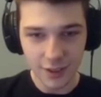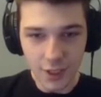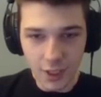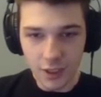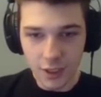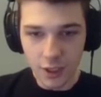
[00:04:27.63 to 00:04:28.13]

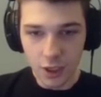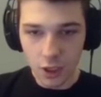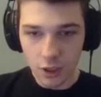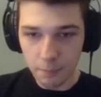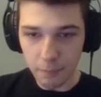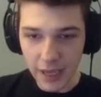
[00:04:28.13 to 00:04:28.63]
Oh.
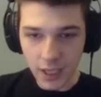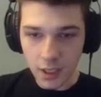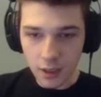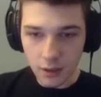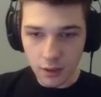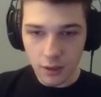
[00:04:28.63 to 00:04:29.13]

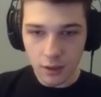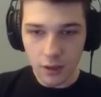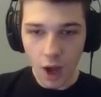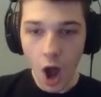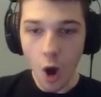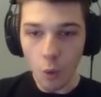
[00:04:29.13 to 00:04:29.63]
Bing!
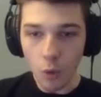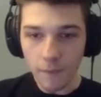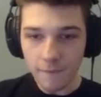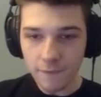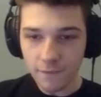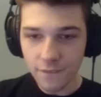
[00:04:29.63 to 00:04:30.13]
Oh! oh my god.